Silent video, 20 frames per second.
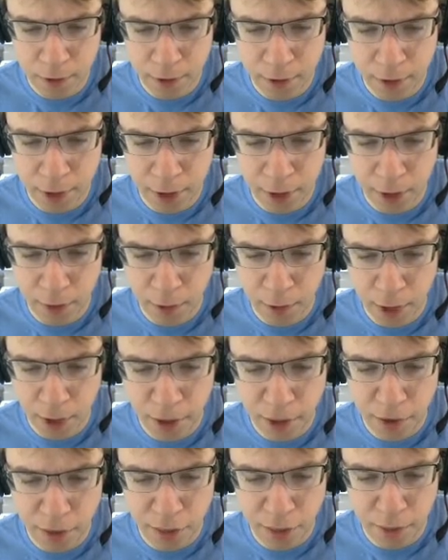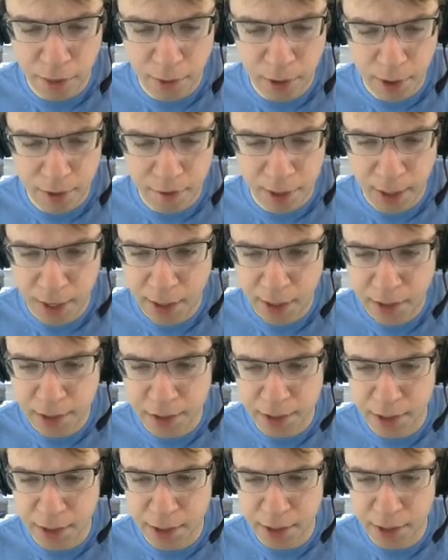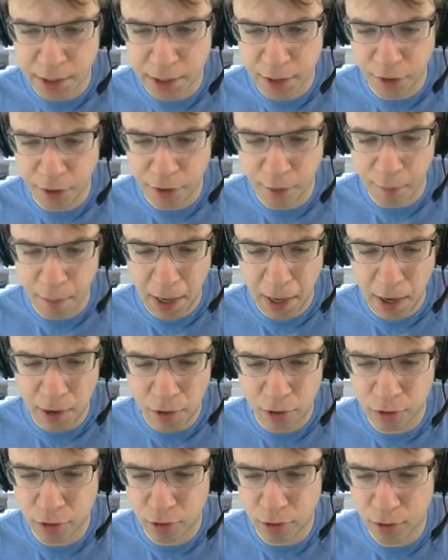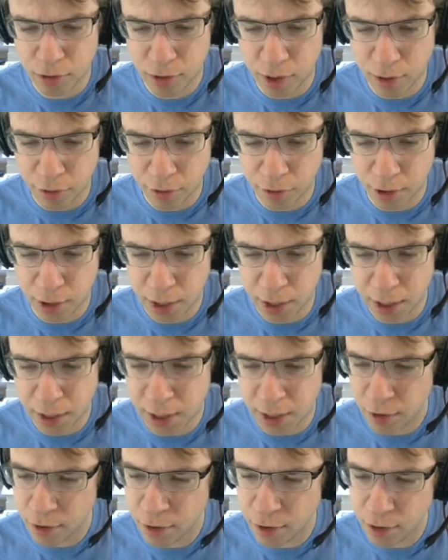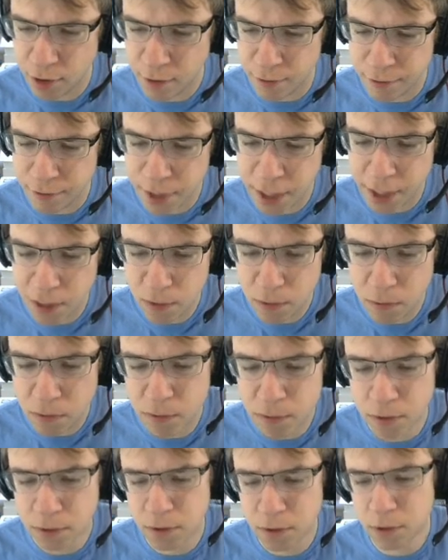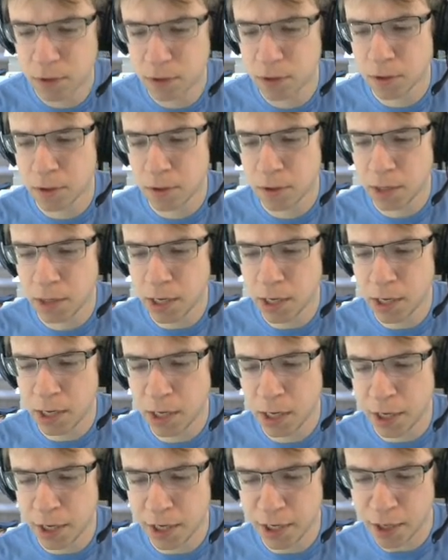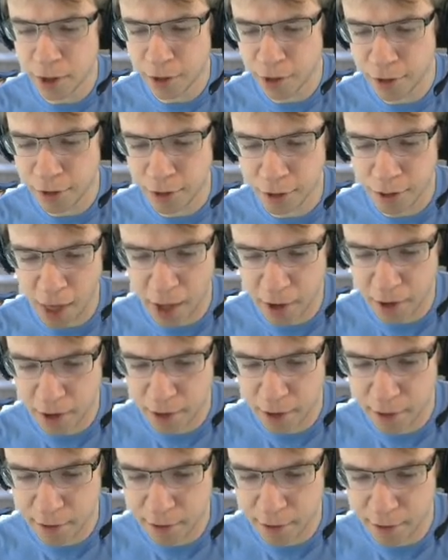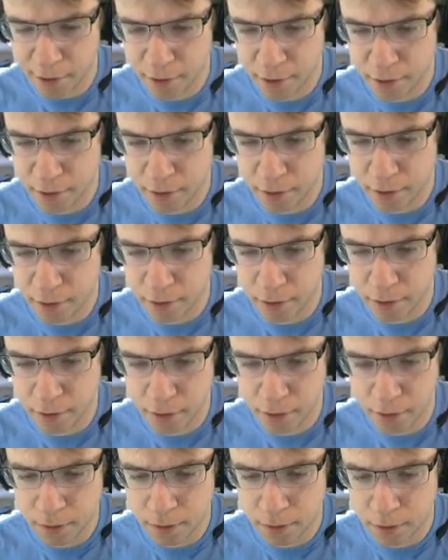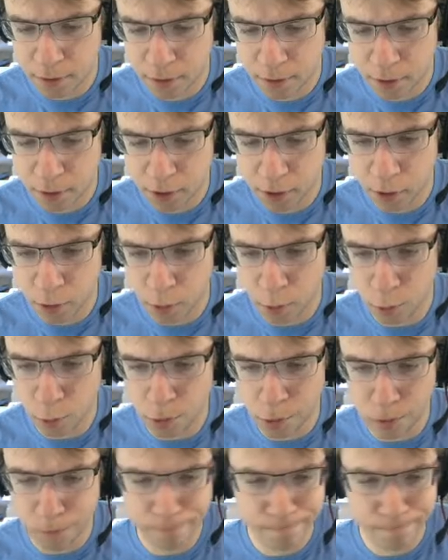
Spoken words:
And we kind of need 3 attacks. Let's see, Bash and Strike is enough now. It is, it's exactly enough. Cool.